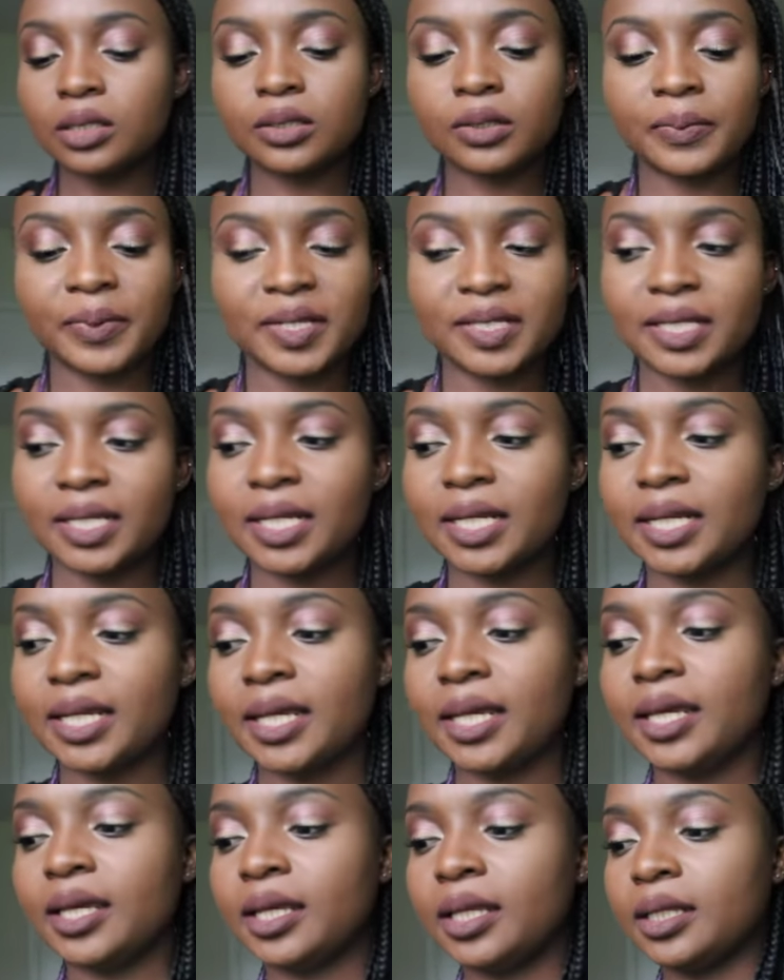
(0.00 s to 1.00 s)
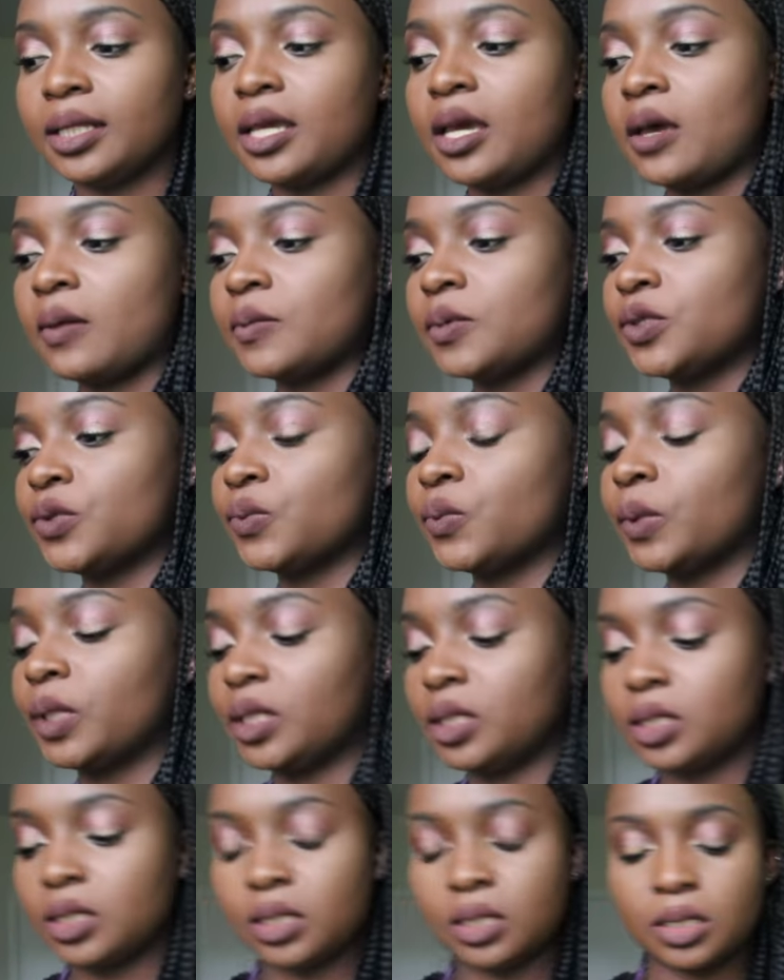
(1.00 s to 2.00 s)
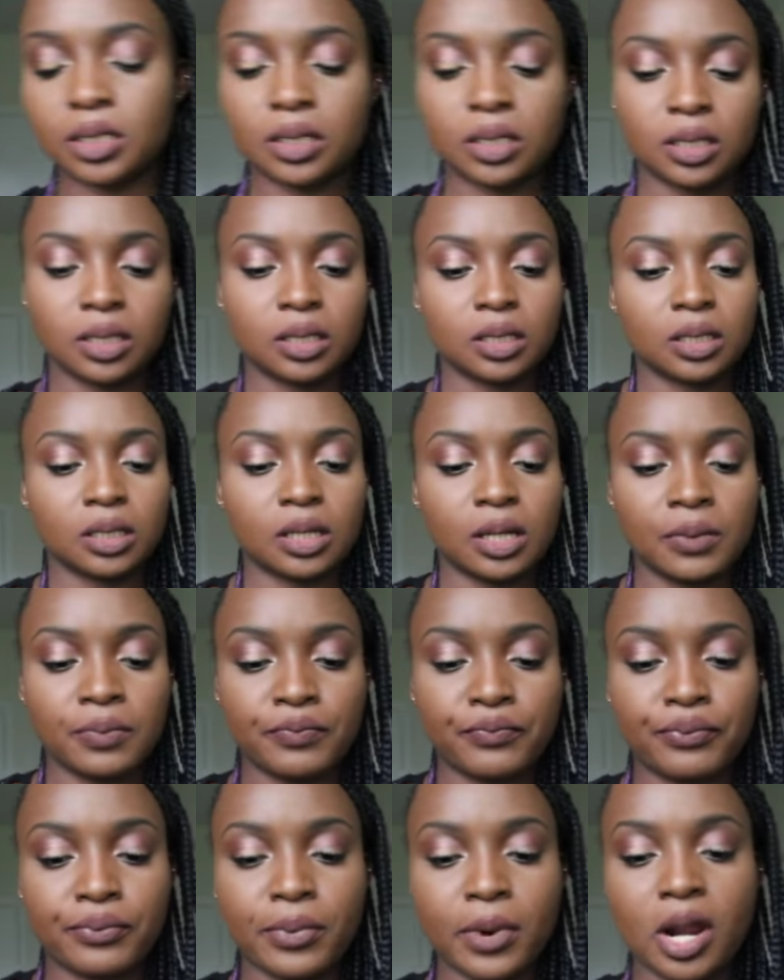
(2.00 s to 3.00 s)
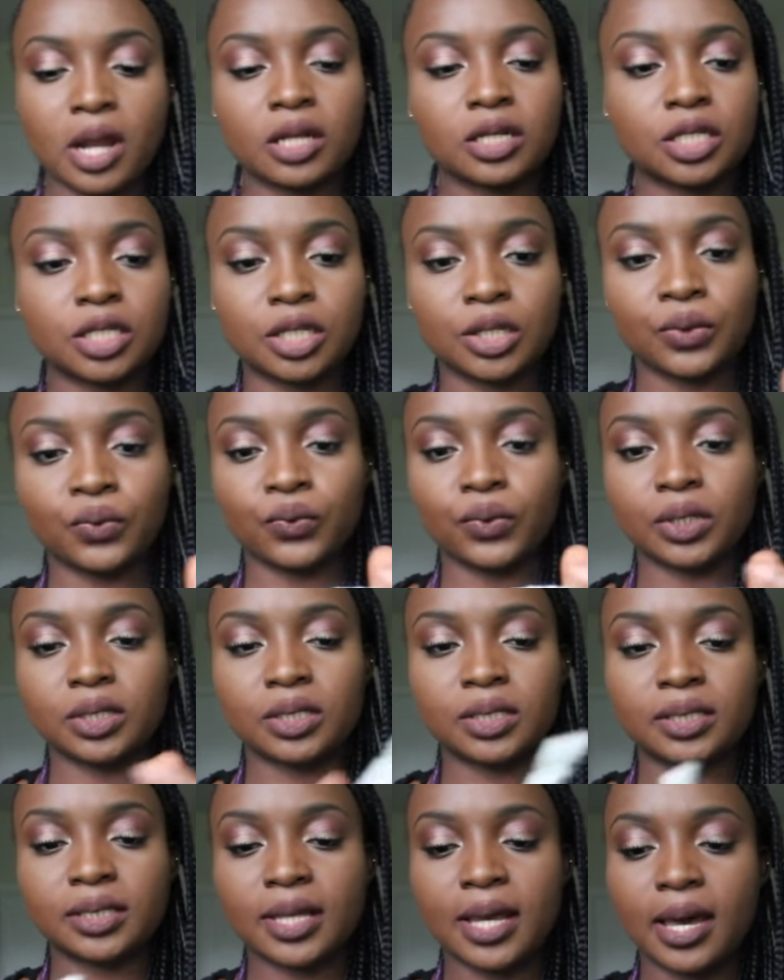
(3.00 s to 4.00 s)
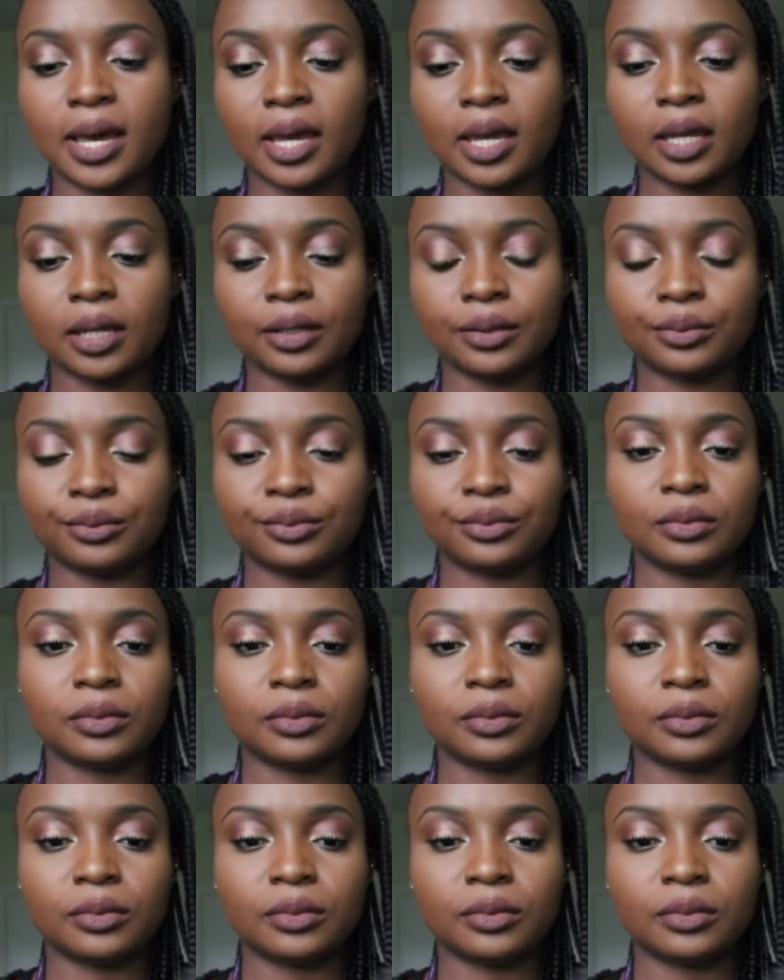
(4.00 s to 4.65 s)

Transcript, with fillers: so basically it comes with a brush on one side